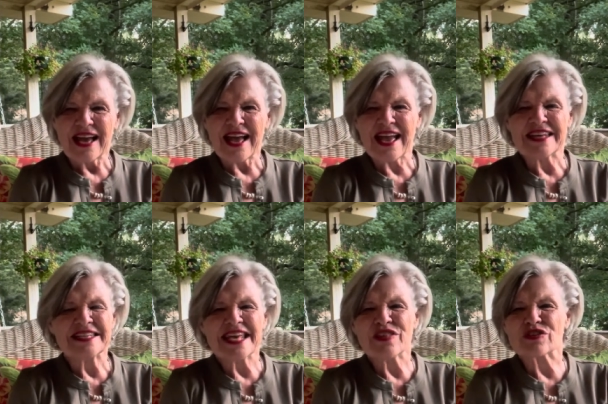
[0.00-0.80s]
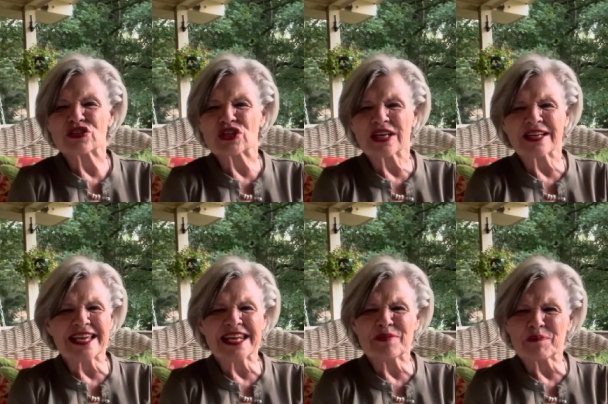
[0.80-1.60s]
and neither shall
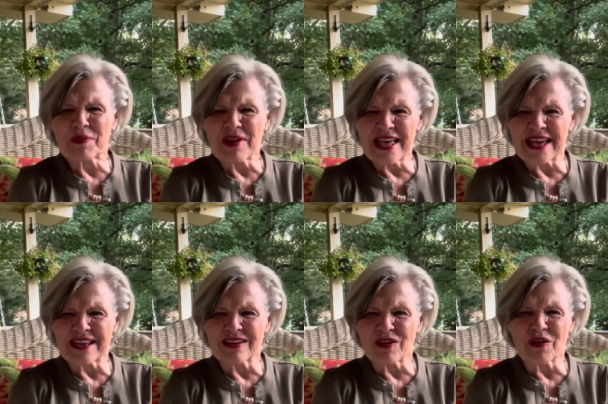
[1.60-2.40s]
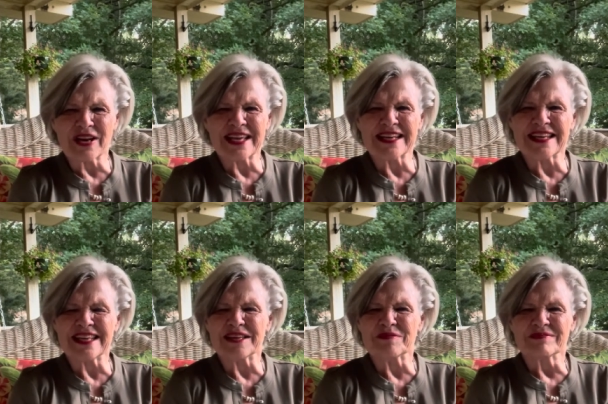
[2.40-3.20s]
any plague or
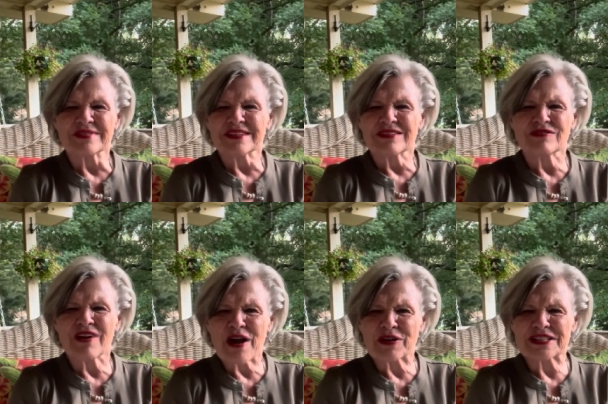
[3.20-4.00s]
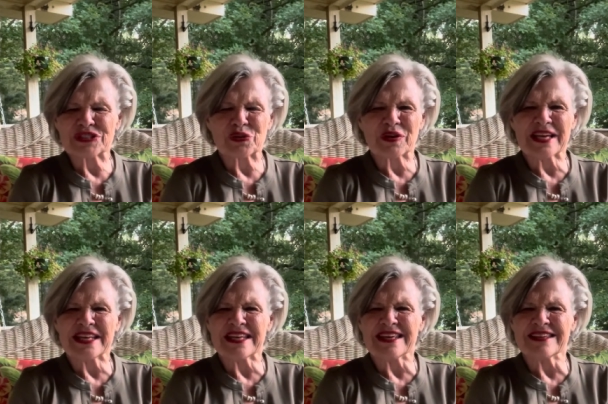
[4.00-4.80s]
any virus or
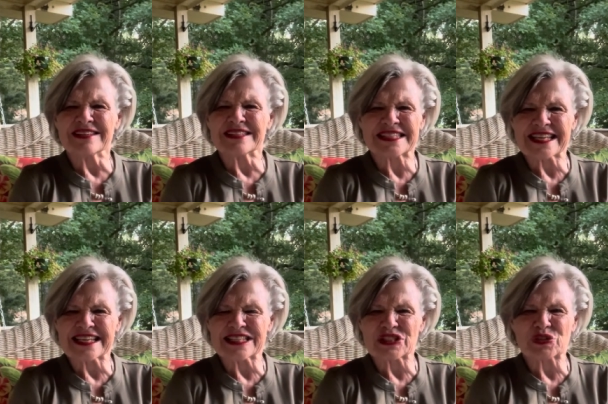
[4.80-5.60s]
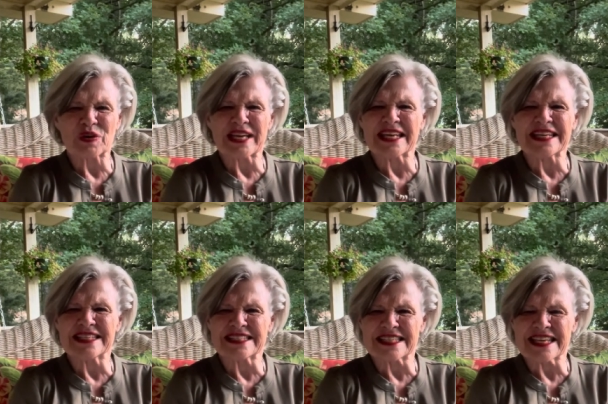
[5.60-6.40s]
any sickness or any
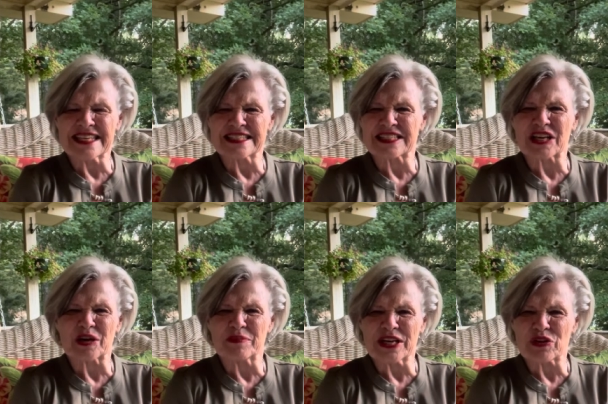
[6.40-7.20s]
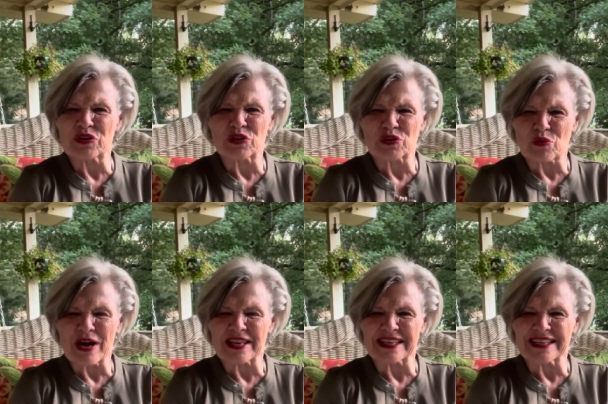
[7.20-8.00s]
disease come near your
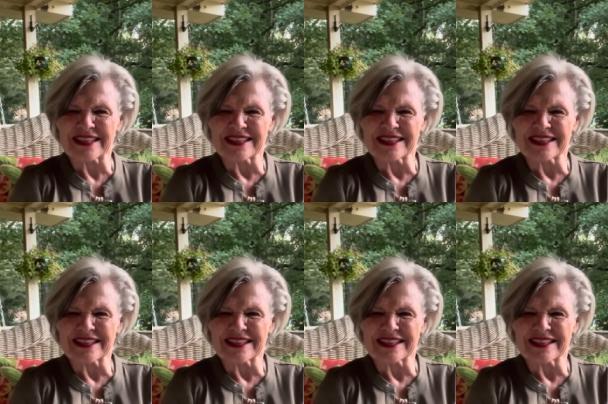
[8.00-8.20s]
dwelling.